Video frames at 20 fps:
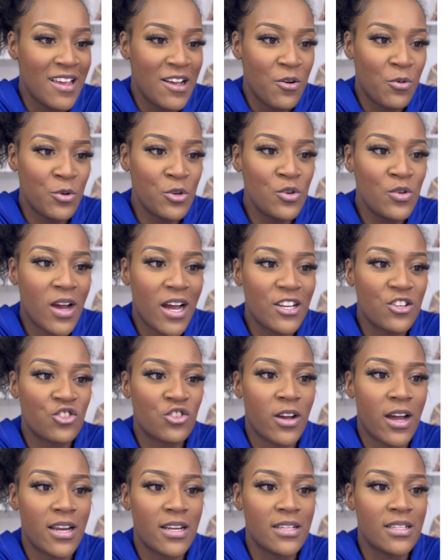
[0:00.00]
When you guys
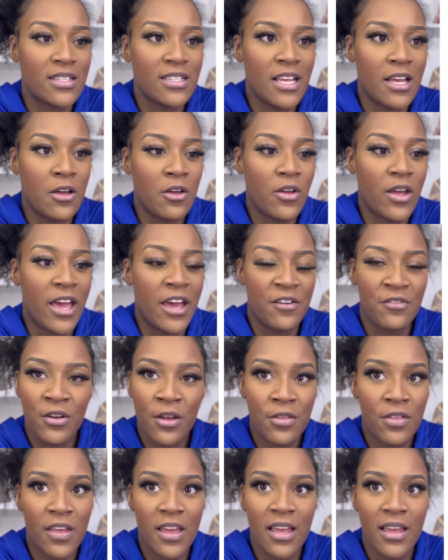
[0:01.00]
try to sell
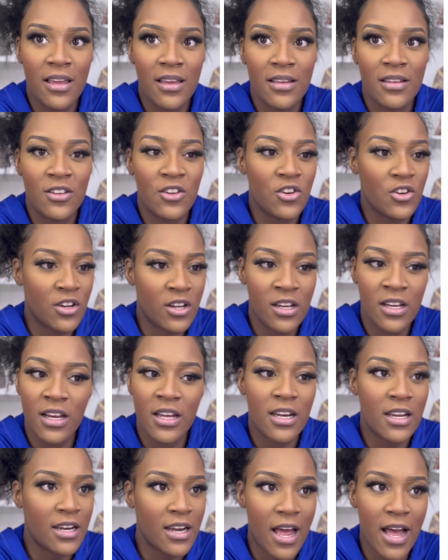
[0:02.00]
everything, you're
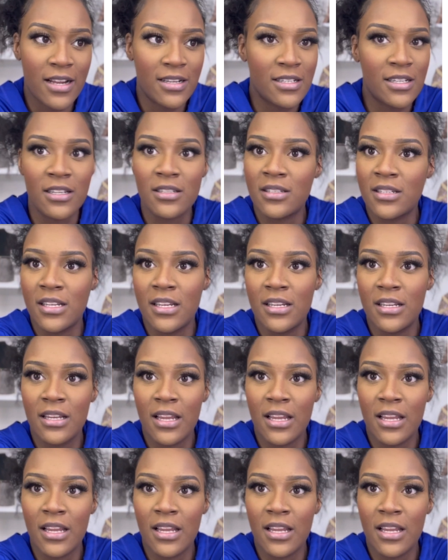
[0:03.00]
gonna not sell to,